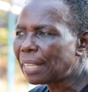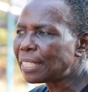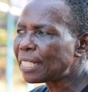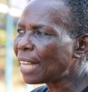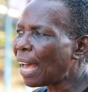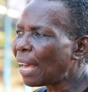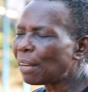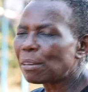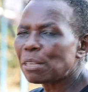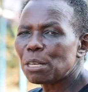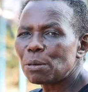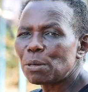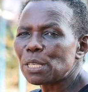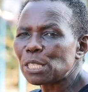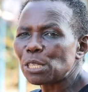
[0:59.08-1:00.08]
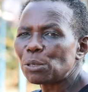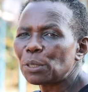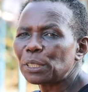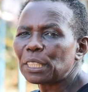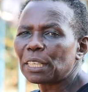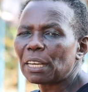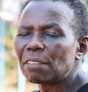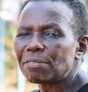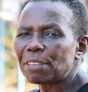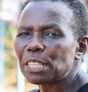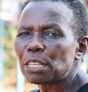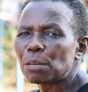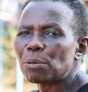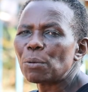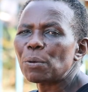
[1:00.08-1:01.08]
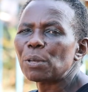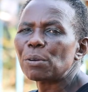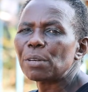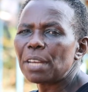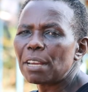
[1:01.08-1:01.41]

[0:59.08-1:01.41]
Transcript: A child who is not comfortable will